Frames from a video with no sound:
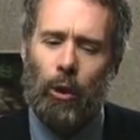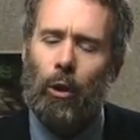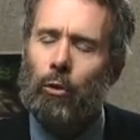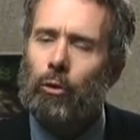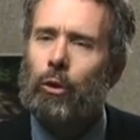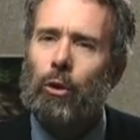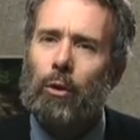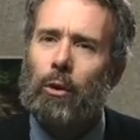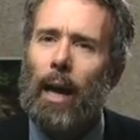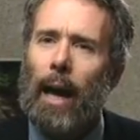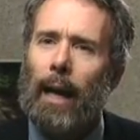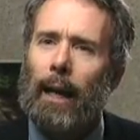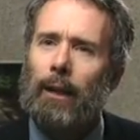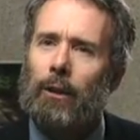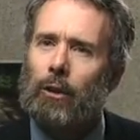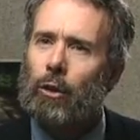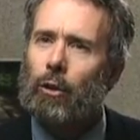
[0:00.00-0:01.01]
don't do
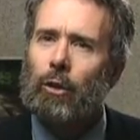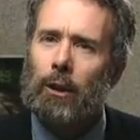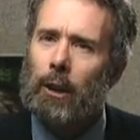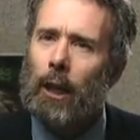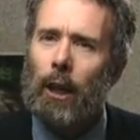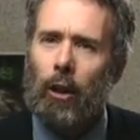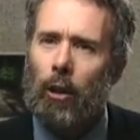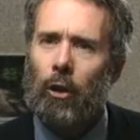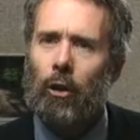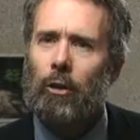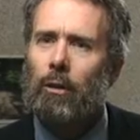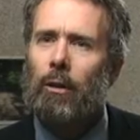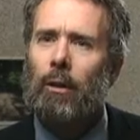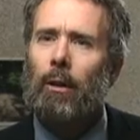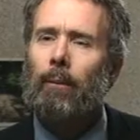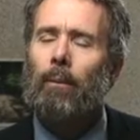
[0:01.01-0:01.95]
that, you could get hurt.